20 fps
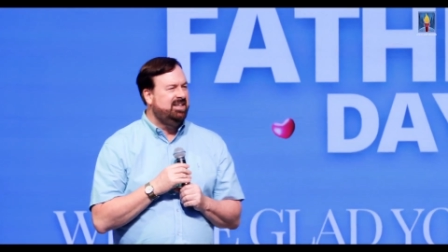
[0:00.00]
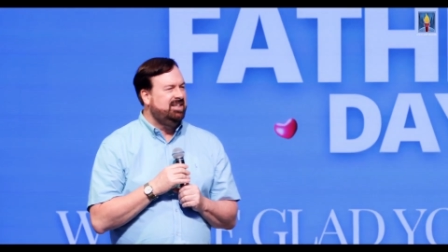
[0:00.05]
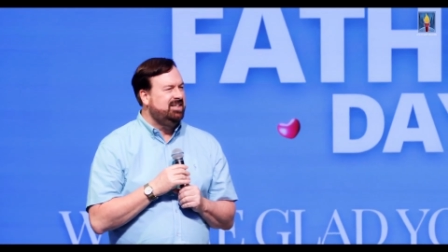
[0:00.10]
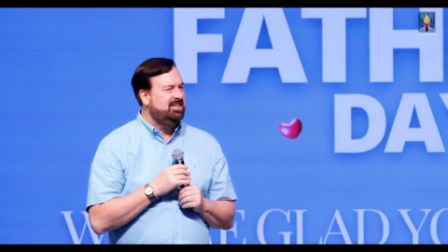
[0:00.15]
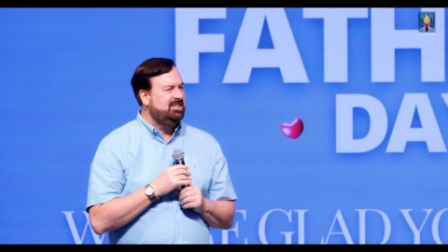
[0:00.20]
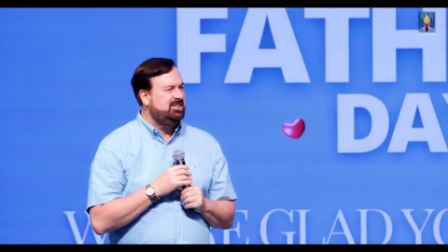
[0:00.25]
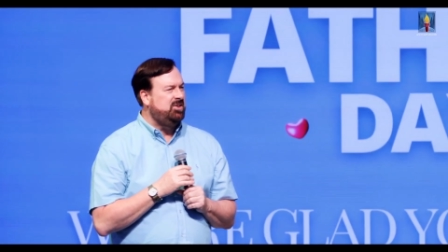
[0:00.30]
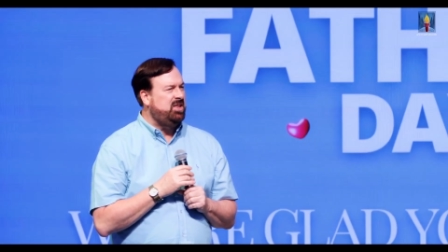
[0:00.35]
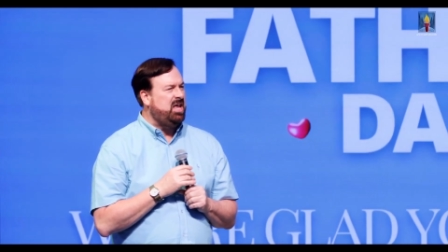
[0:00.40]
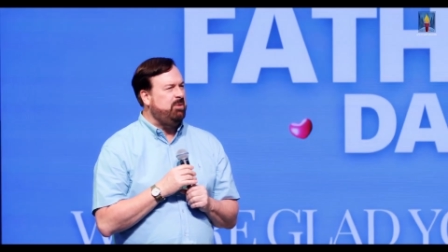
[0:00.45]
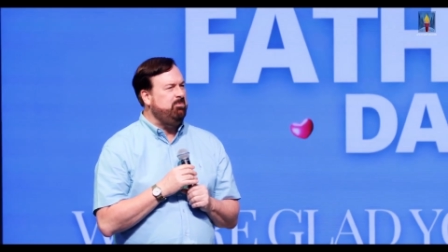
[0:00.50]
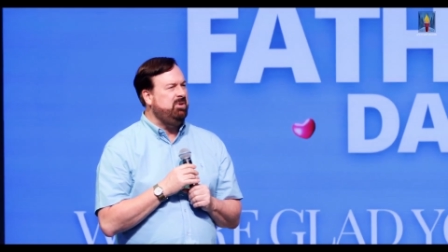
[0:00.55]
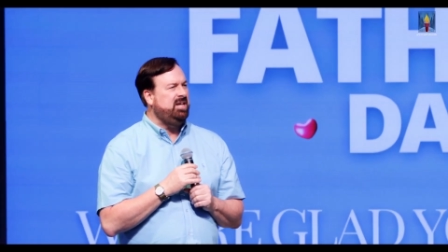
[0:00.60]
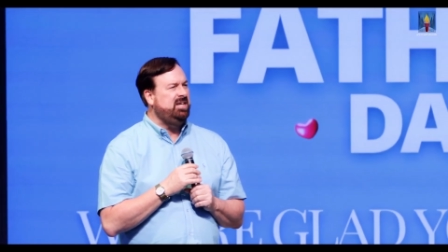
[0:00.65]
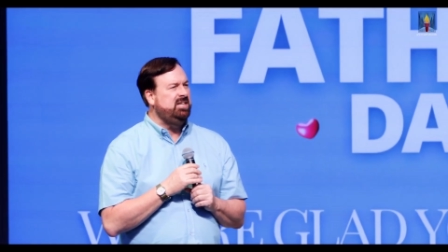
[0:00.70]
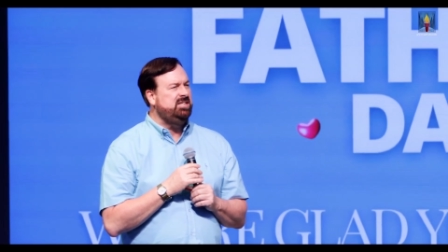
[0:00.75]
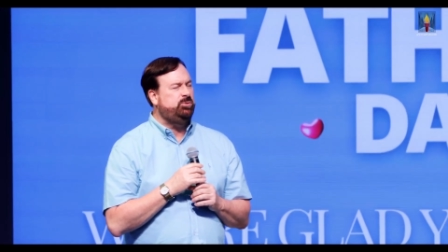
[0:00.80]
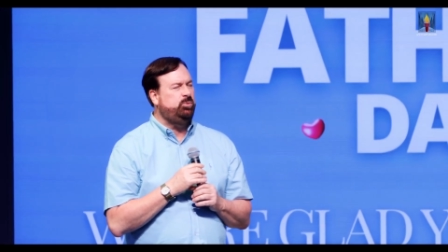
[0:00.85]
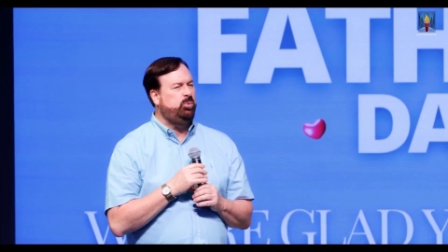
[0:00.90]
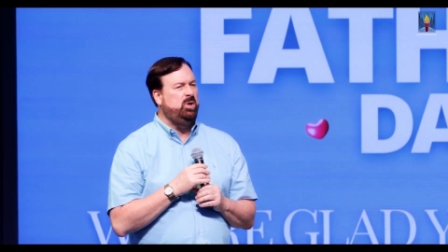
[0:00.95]
So that
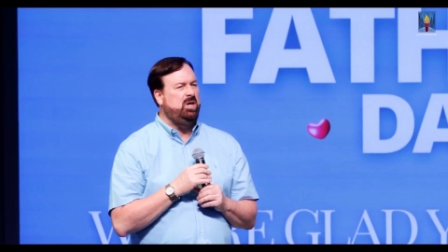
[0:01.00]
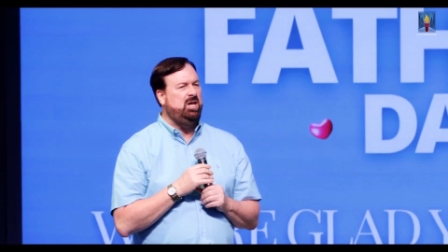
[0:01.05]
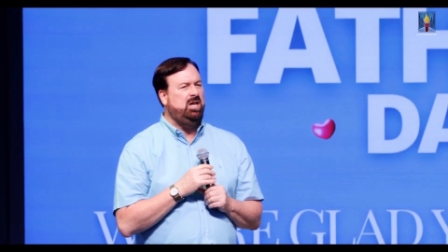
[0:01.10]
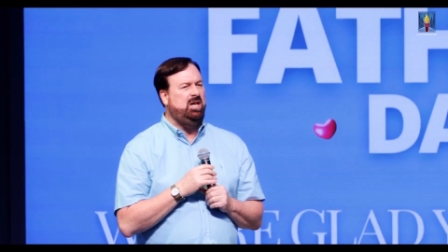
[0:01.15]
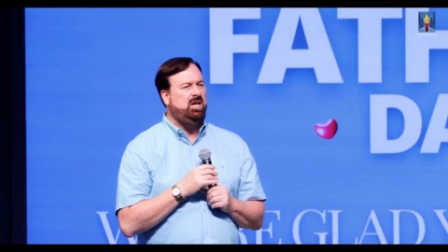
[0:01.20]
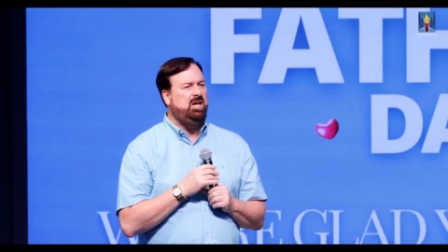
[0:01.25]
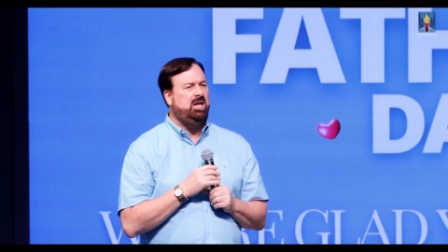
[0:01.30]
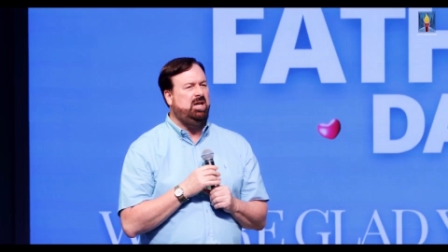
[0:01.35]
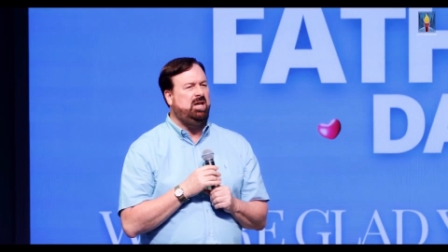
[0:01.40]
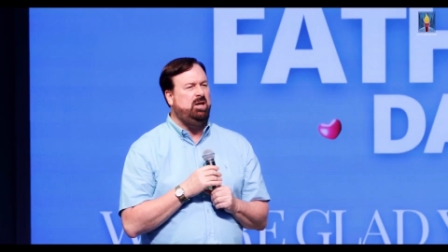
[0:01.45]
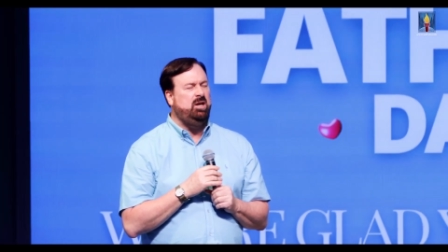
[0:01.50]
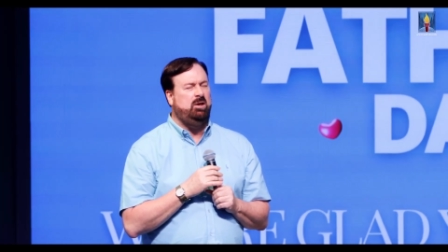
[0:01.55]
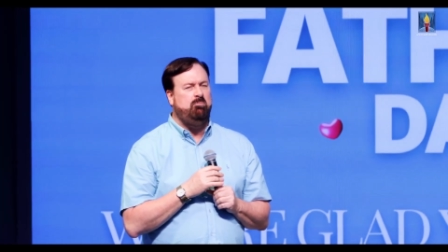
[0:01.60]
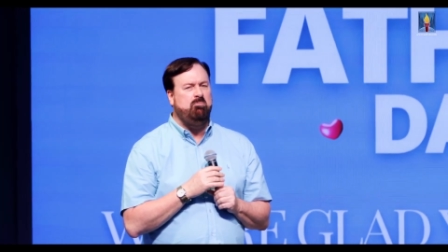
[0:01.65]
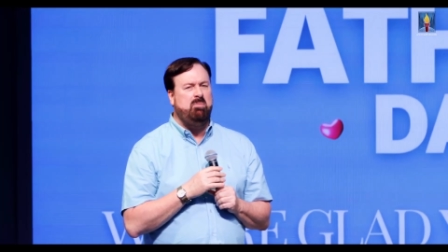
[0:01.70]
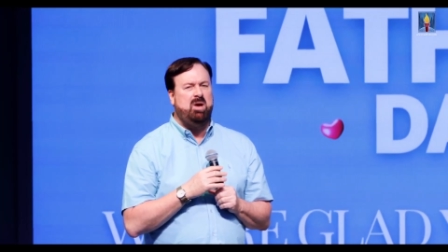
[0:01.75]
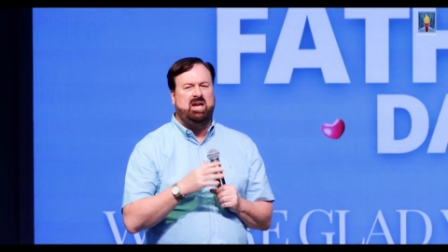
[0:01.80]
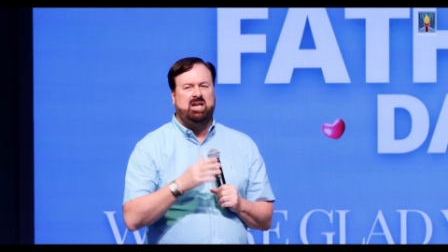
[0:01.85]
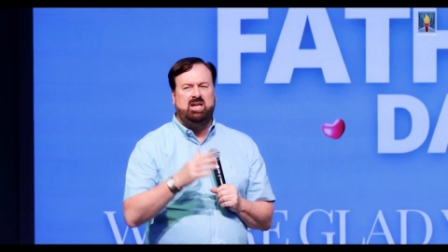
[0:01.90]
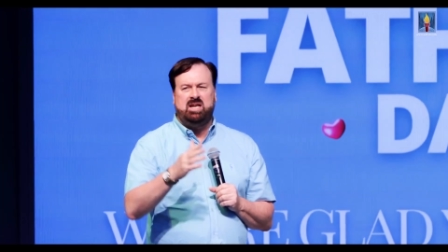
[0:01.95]
means we
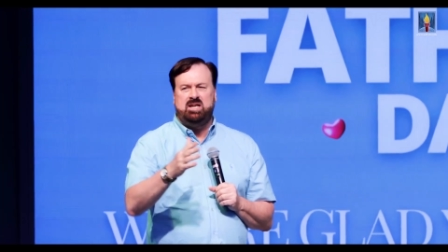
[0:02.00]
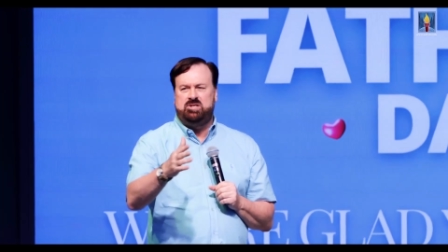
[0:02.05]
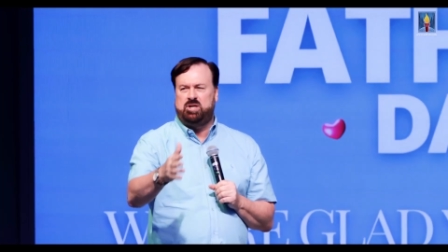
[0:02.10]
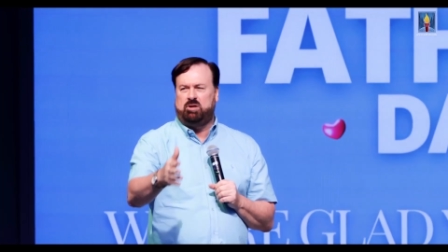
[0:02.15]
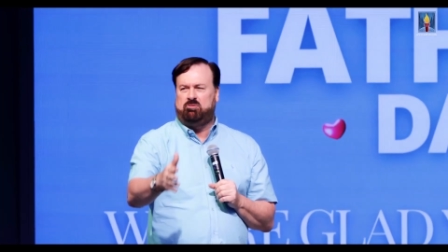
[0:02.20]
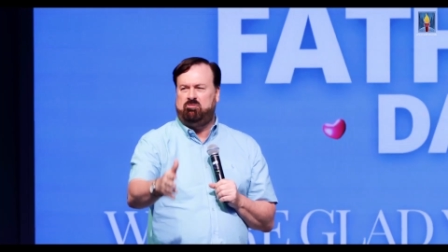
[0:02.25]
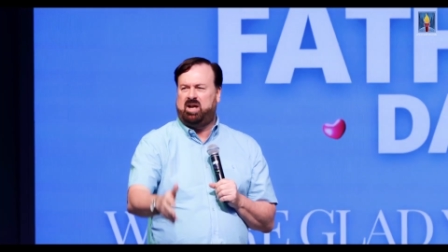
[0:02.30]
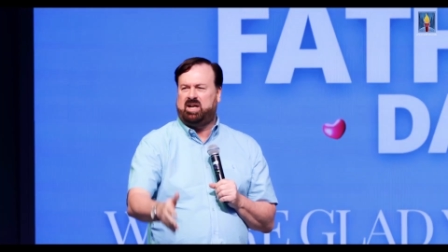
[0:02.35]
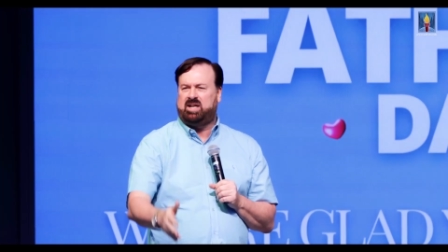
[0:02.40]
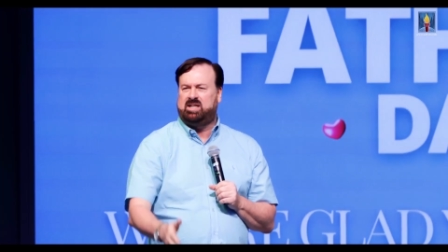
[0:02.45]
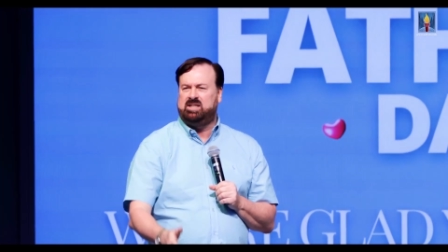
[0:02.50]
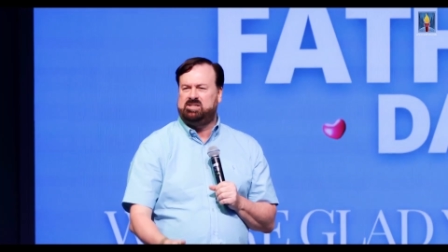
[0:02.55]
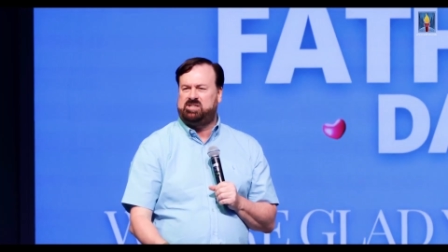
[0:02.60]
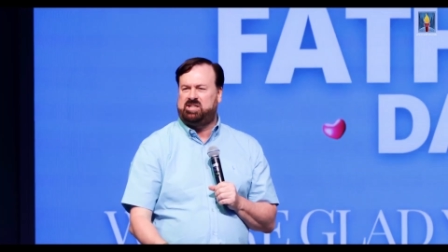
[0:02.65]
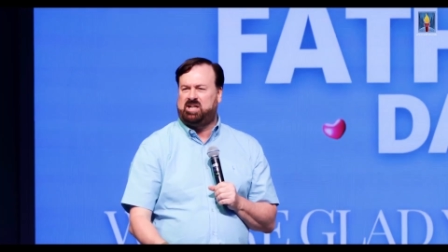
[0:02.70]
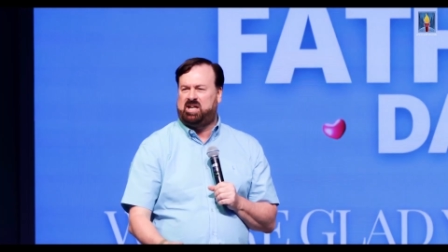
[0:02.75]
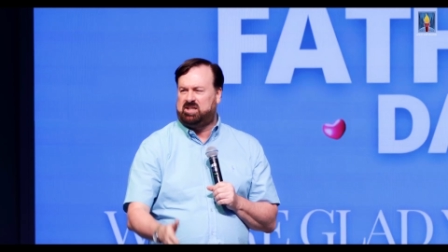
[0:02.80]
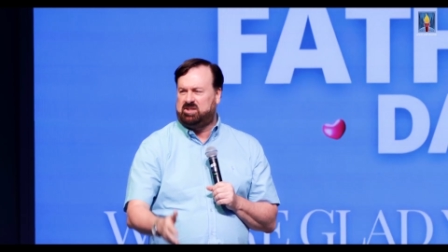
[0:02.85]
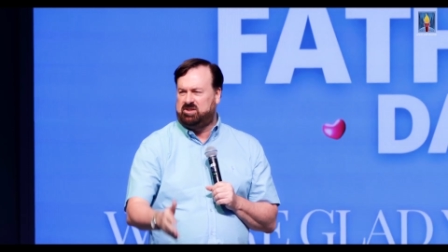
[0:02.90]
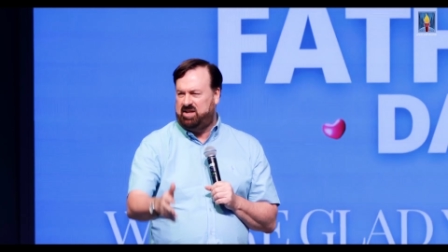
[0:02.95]
may need to
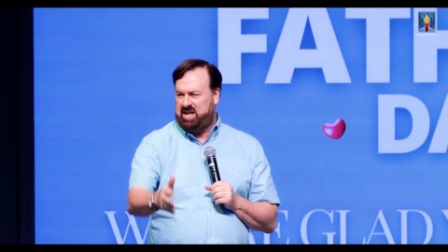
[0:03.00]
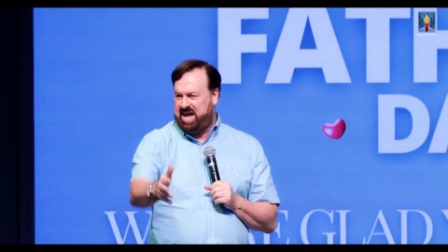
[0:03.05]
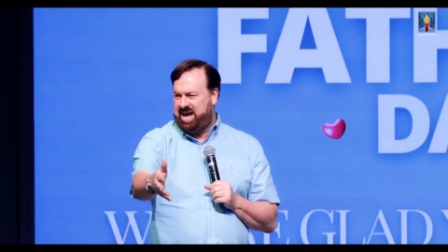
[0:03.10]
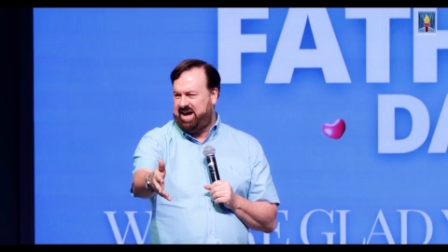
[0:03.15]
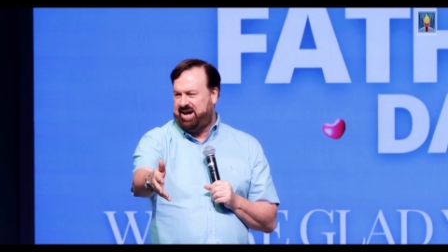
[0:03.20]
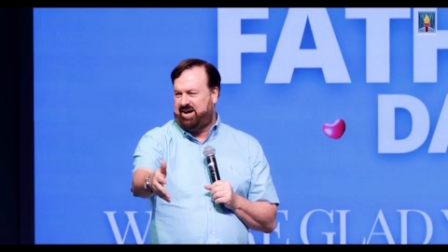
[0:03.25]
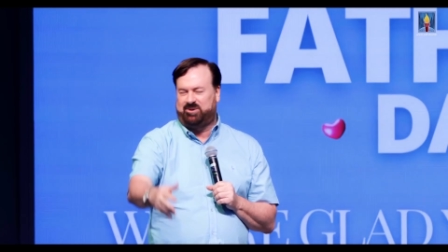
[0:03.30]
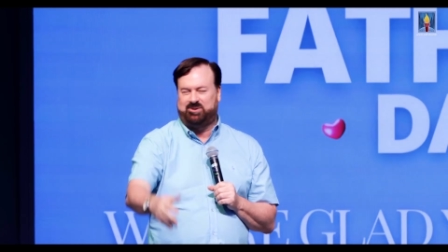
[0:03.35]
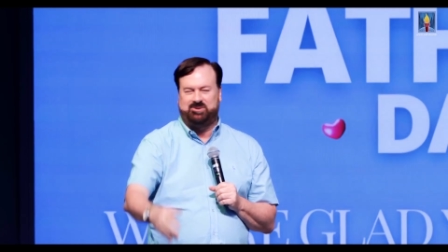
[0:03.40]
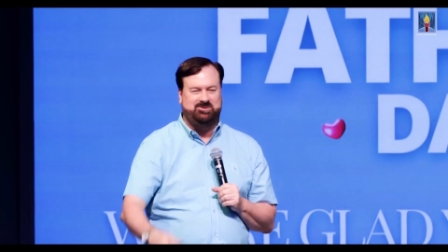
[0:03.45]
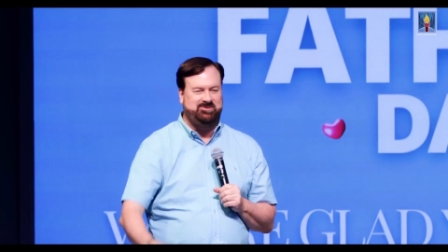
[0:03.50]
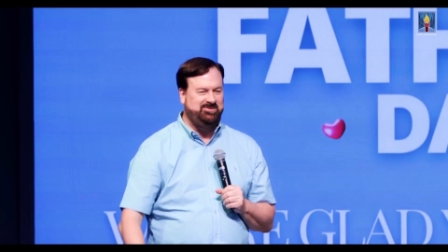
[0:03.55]
reconcile now.